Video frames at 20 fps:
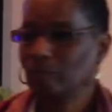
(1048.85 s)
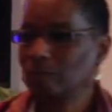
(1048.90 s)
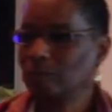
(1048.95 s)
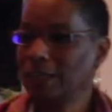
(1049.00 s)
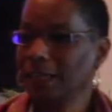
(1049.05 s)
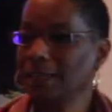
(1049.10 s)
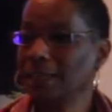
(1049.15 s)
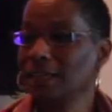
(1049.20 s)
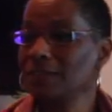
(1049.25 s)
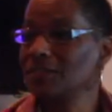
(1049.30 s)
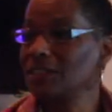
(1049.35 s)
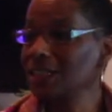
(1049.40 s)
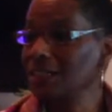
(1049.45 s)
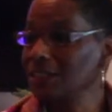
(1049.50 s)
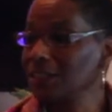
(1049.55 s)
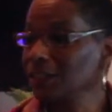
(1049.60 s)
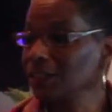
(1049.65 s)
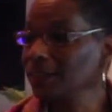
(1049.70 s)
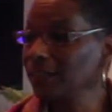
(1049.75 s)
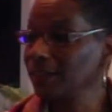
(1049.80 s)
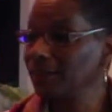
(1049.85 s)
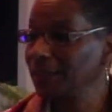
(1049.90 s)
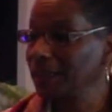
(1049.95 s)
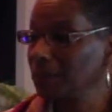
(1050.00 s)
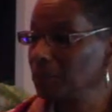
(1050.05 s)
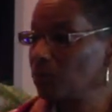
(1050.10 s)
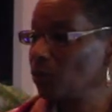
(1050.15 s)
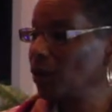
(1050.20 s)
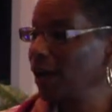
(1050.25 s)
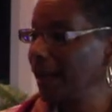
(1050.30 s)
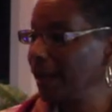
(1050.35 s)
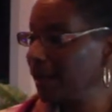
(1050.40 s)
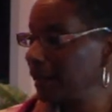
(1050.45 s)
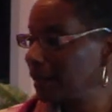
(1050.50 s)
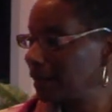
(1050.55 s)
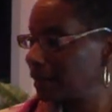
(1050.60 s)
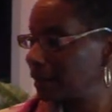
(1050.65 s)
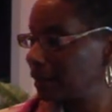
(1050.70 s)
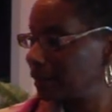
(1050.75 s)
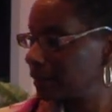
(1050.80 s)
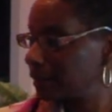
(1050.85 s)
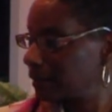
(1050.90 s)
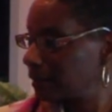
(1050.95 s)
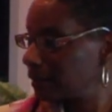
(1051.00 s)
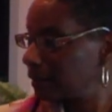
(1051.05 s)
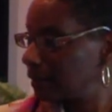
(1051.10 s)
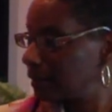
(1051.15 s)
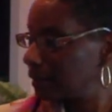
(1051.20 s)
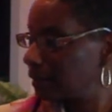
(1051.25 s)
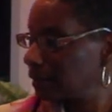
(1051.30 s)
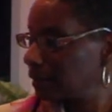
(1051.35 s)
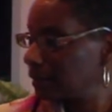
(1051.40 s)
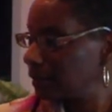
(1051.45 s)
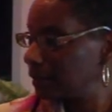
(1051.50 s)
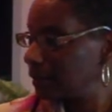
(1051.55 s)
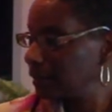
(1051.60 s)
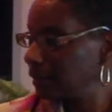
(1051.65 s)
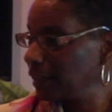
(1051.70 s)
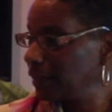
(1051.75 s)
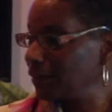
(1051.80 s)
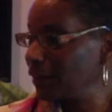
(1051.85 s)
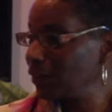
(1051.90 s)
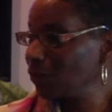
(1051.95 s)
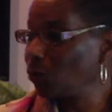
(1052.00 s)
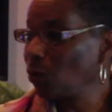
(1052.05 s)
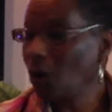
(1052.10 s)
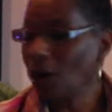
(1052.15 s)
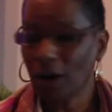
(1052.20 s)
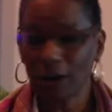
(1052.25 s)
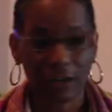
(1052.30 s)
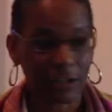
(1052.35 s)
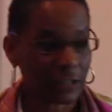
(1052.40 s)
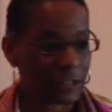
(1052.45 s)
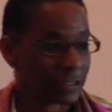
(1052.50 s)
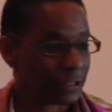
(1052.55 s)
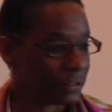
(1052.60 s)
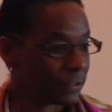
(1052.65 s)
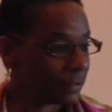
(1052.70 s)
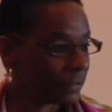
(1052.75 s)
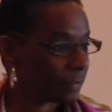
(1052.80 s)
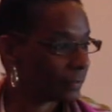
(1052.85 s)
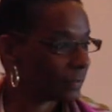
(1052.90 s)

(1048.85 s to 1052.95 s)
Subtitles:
and gives us the living bread, living water,